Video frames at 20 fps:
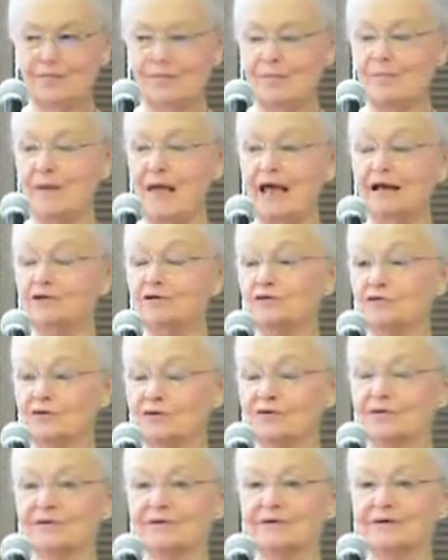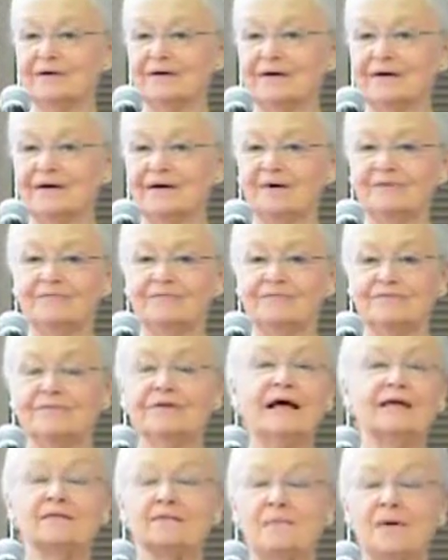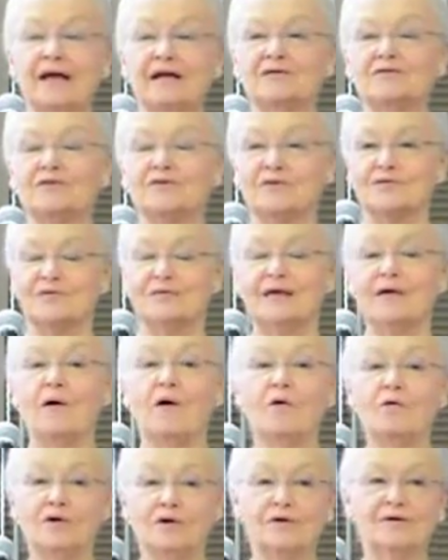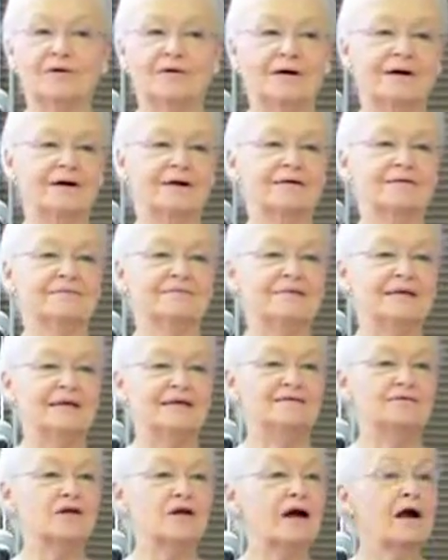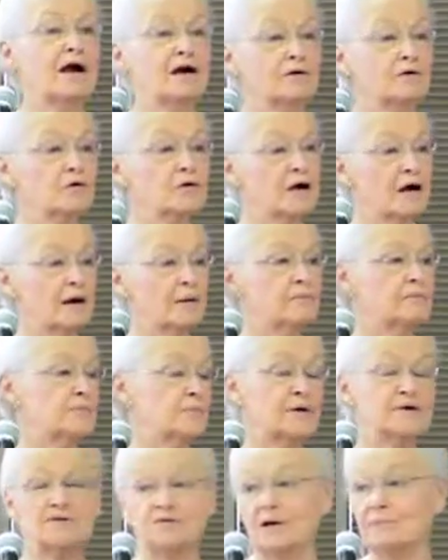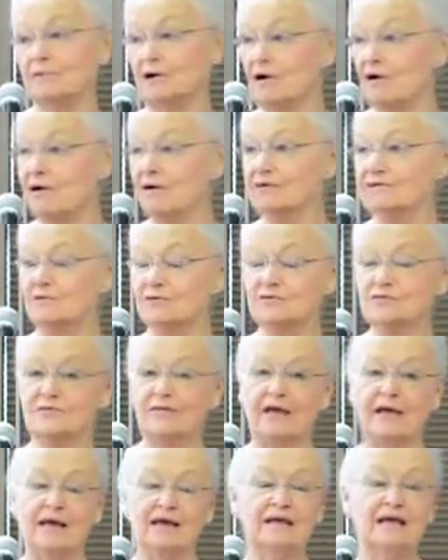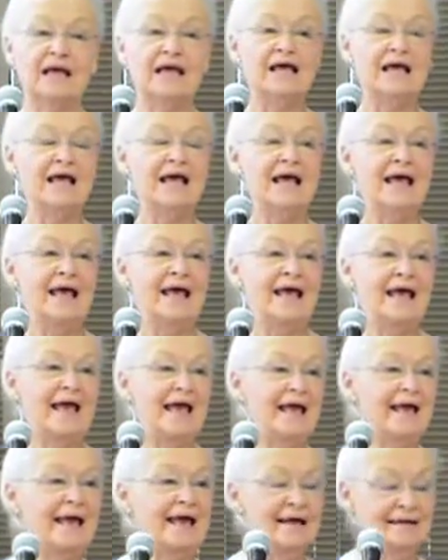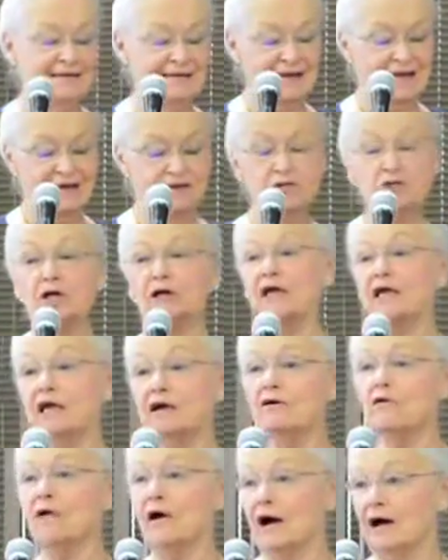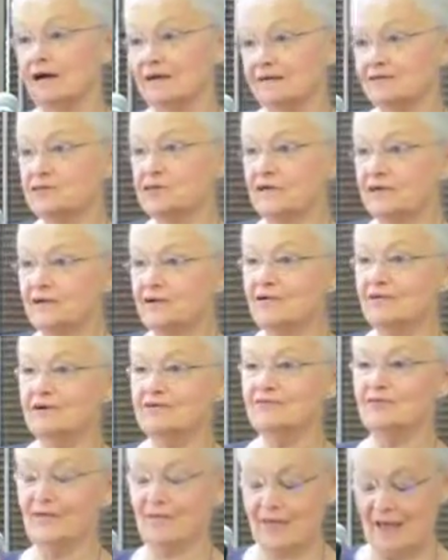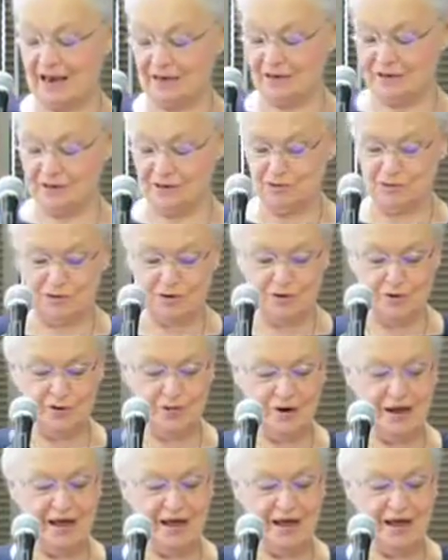manager of, not the manager, the owner of the Chicago Cubs, because I'm a Cardinals fan, and Shakira's on that list too.